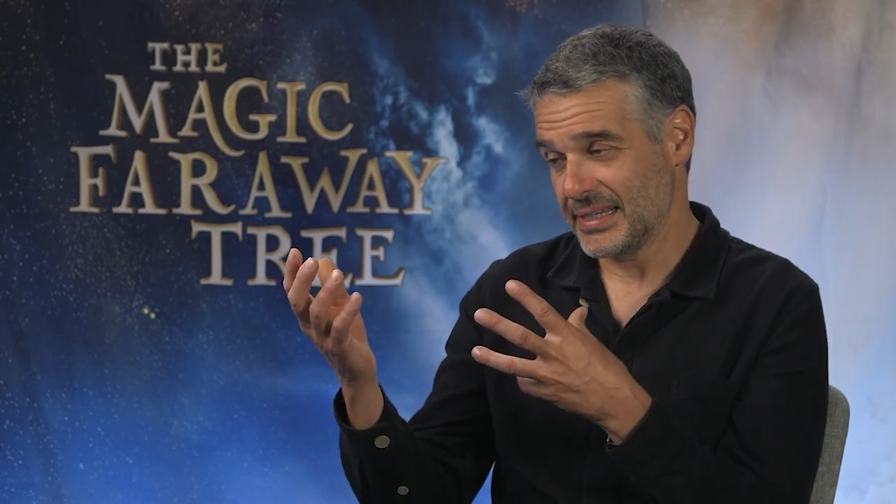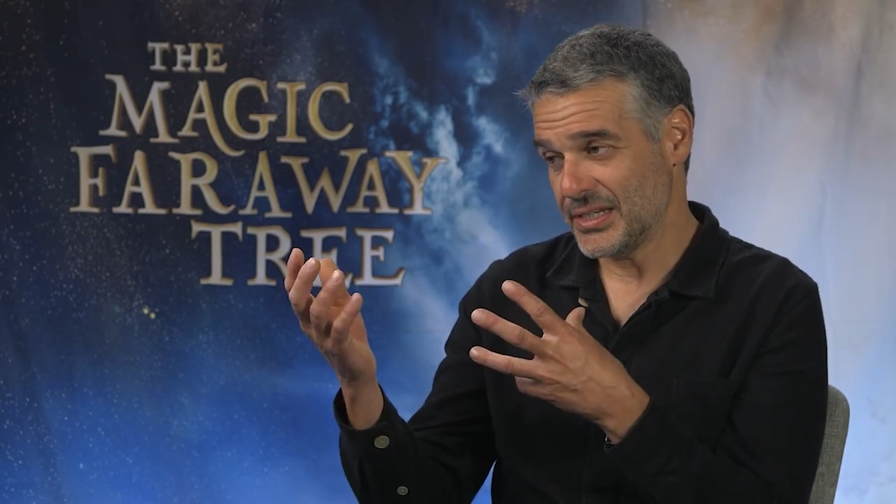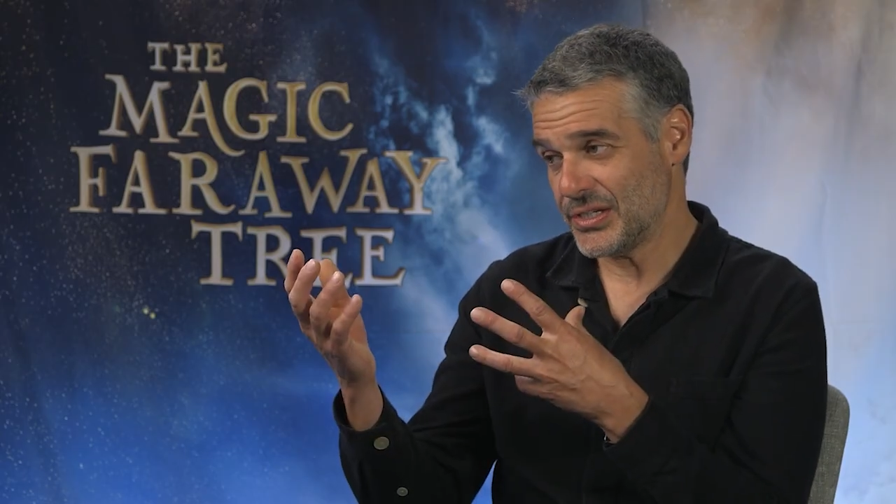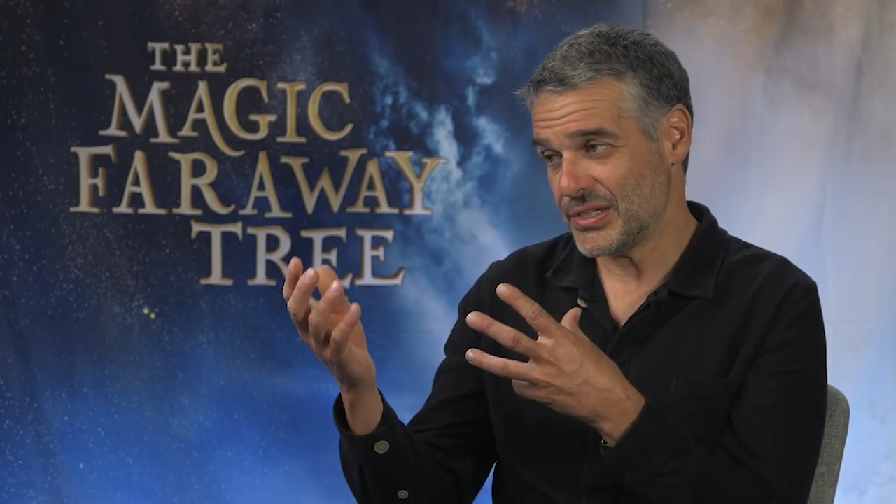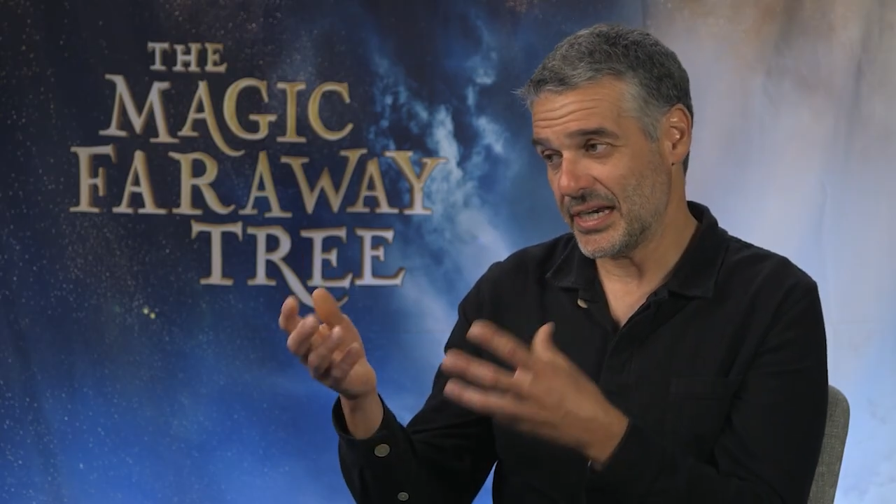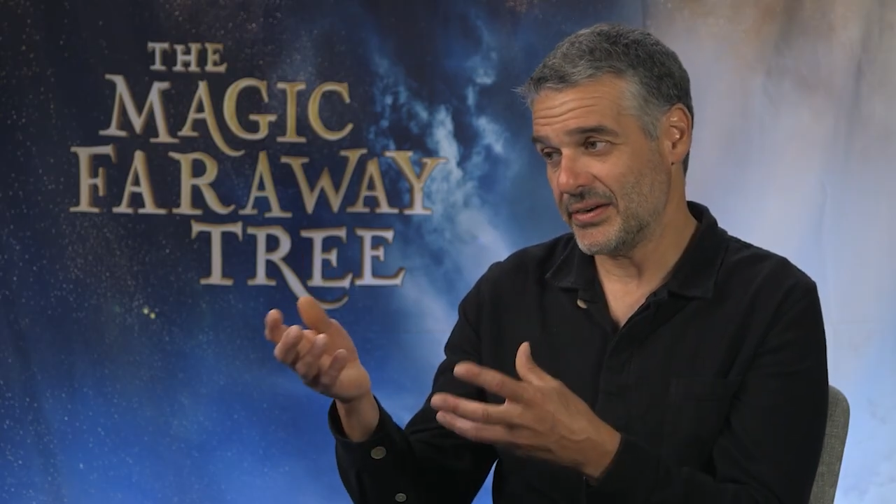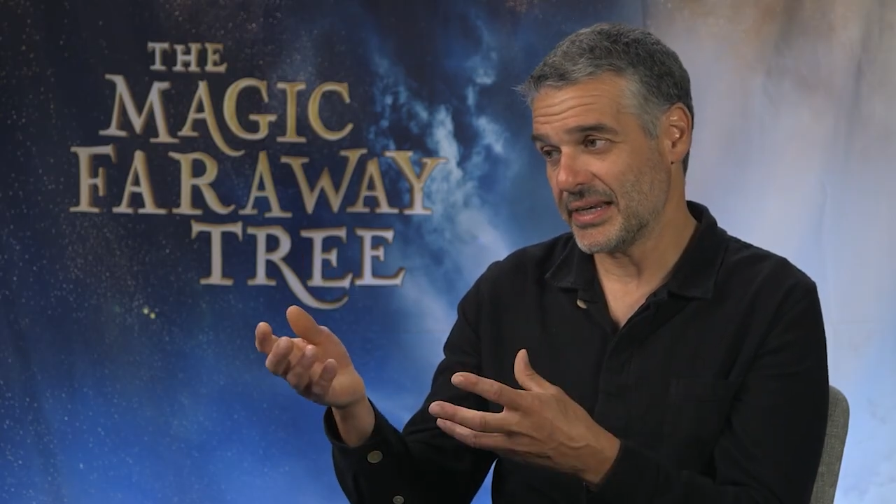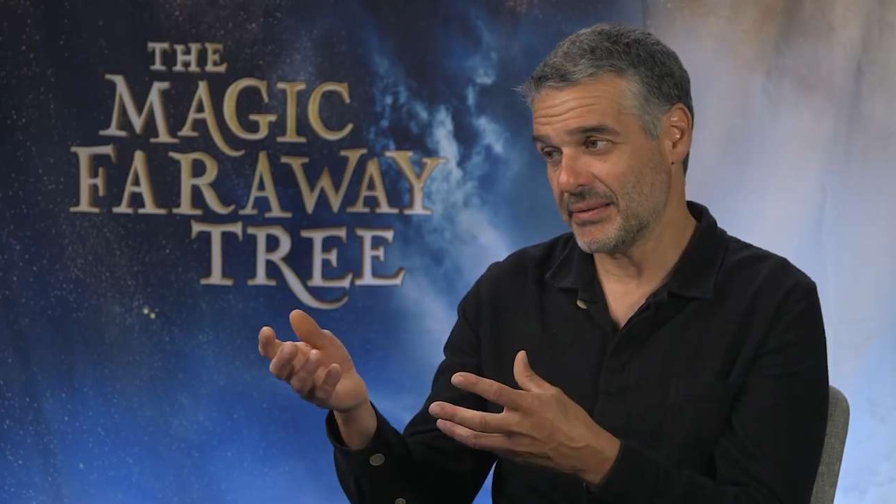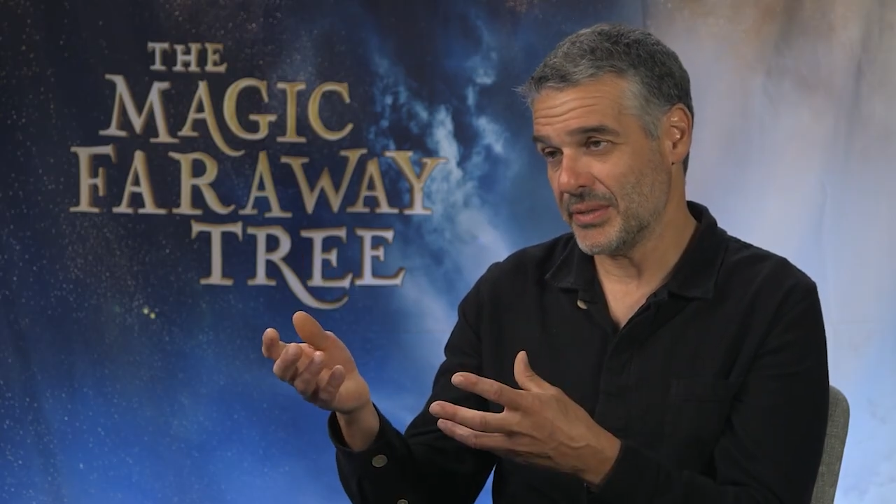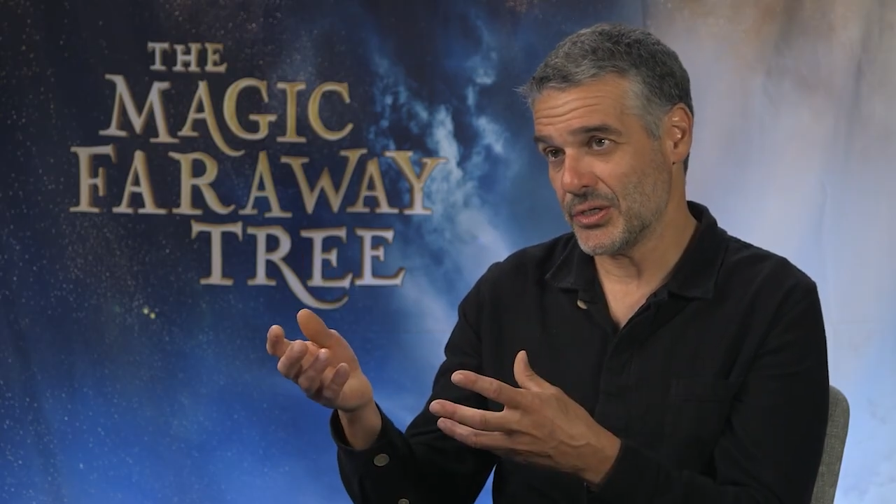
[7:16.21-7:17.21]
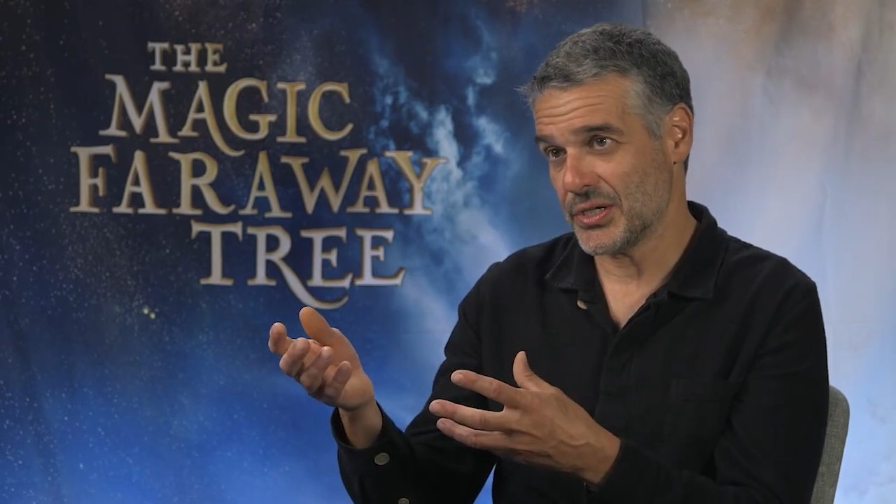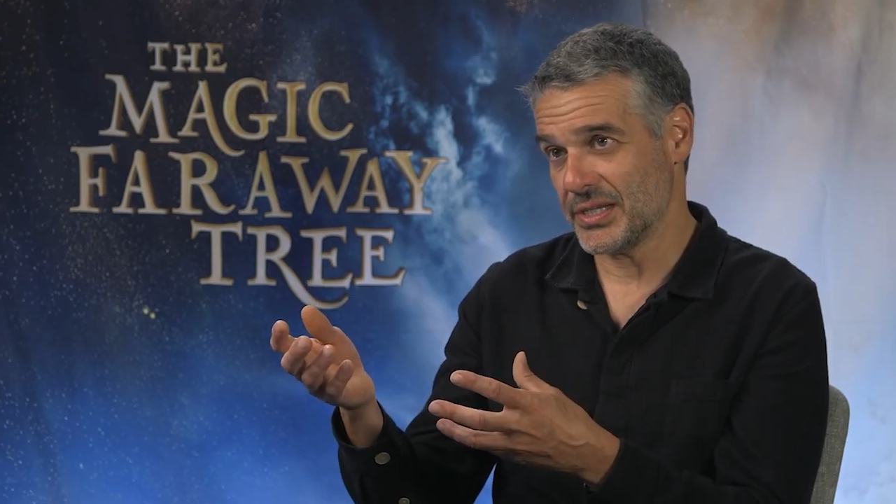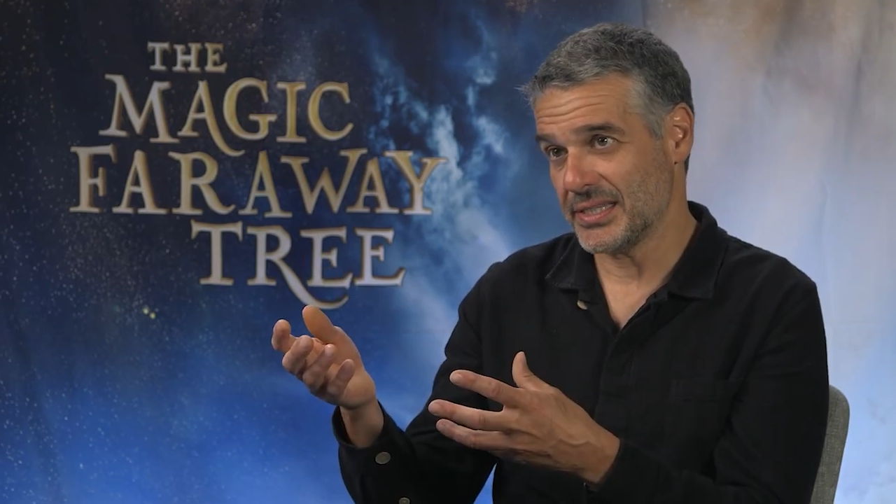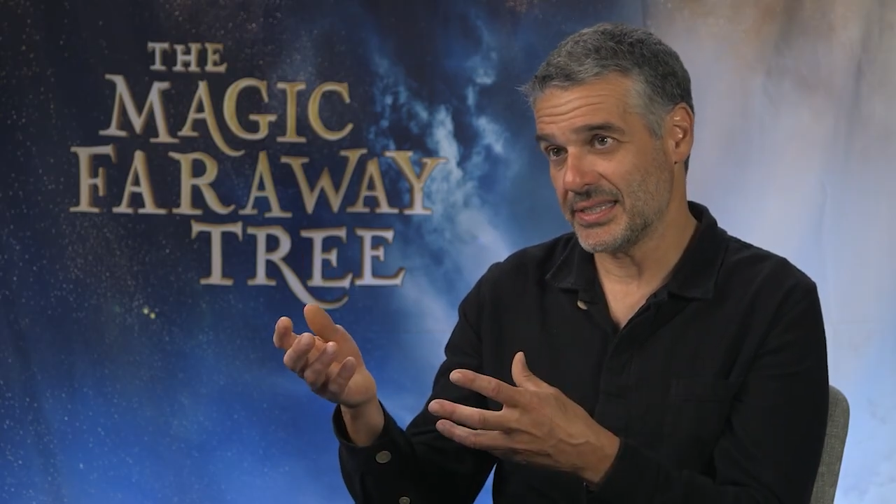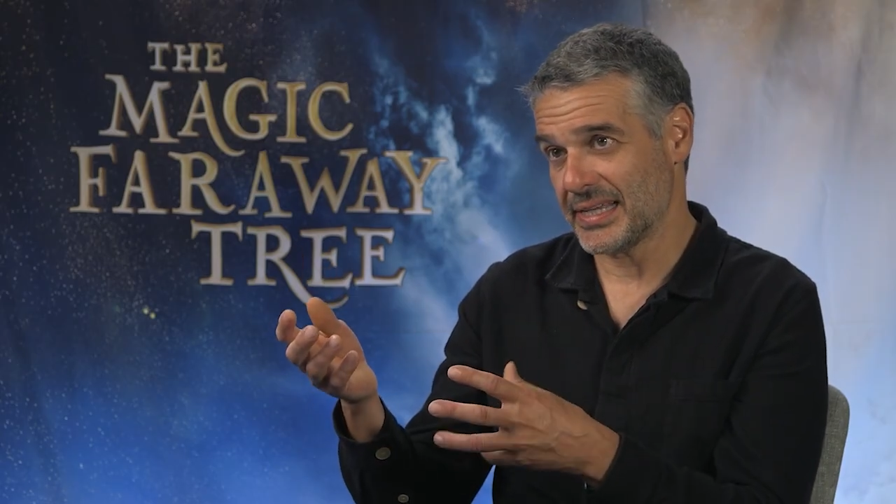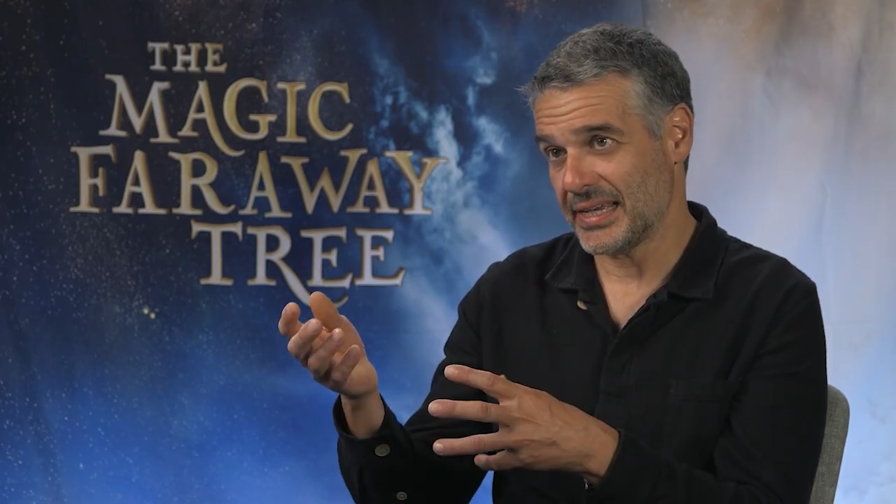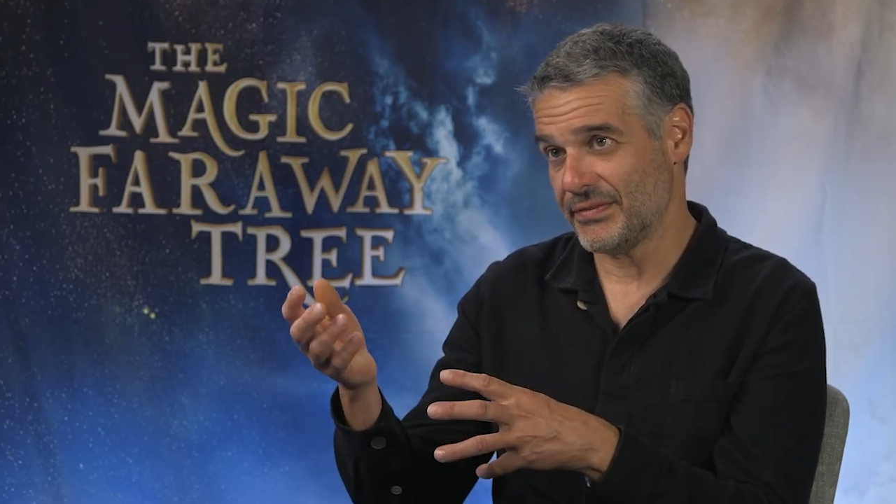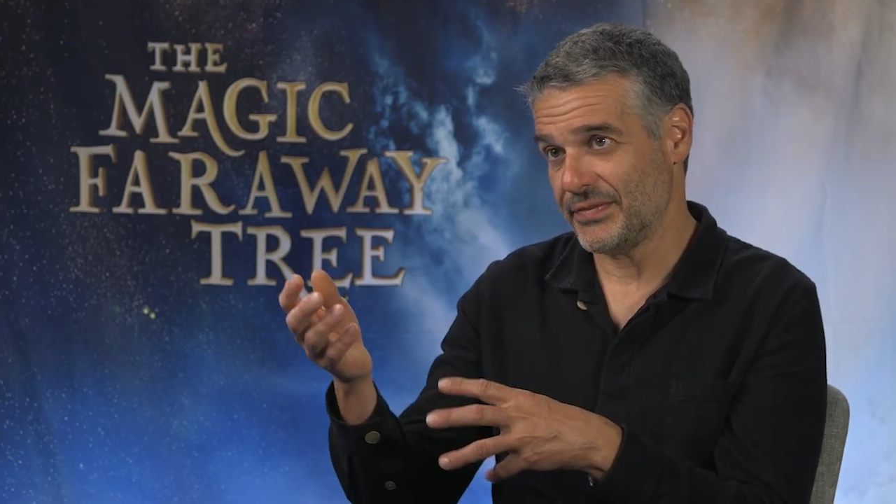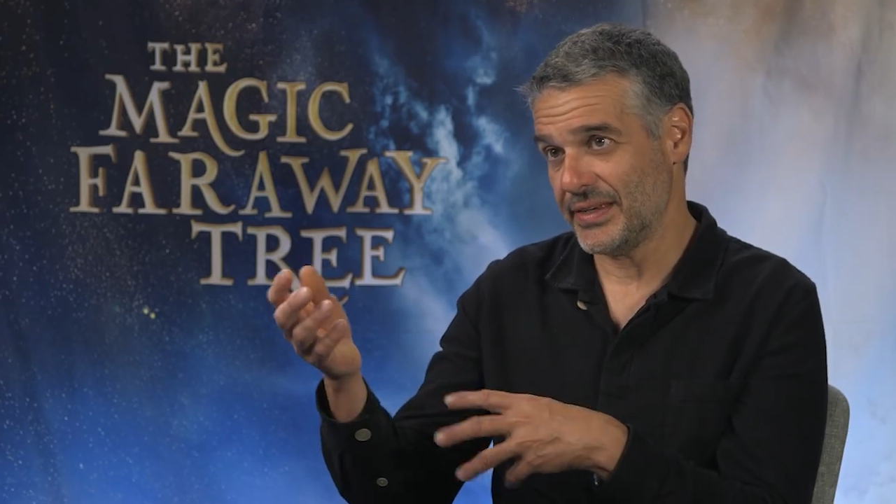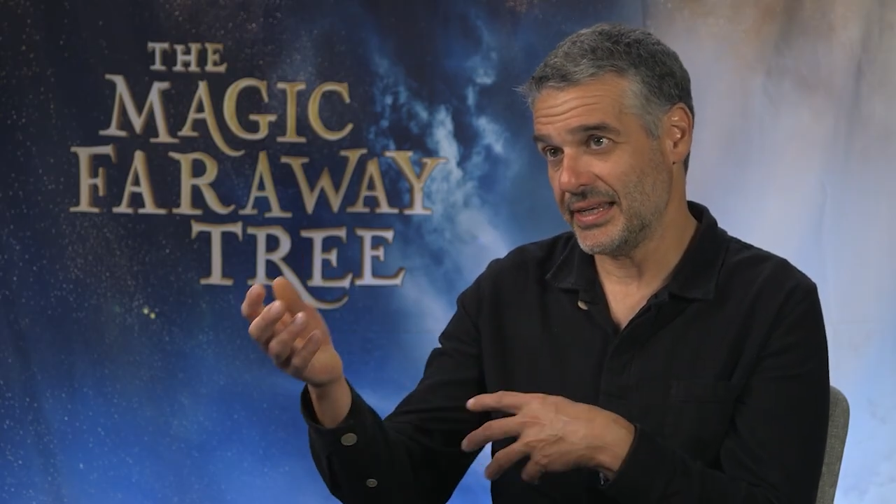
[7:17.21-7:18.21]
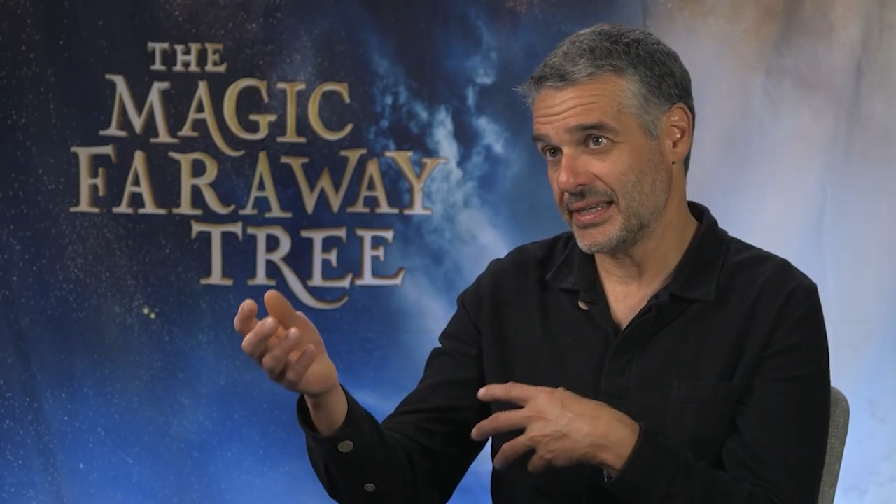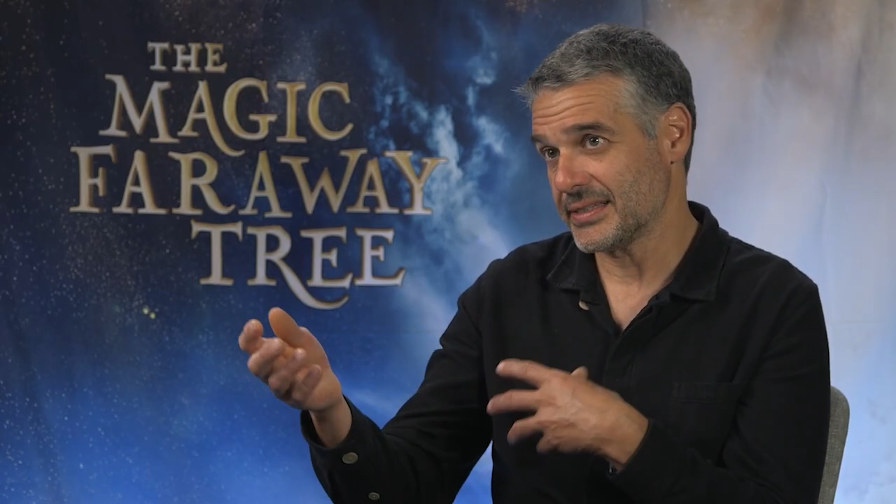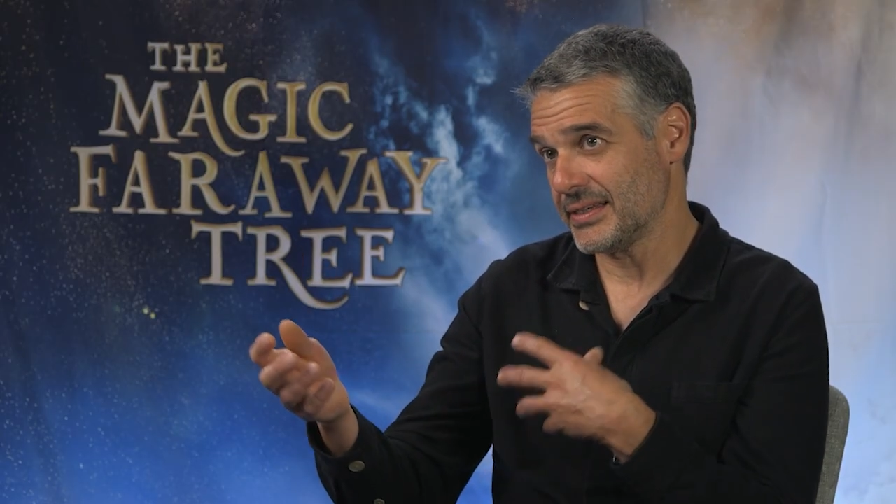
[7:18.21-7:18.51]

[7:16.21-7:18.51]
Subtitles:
sharing emotions and feelings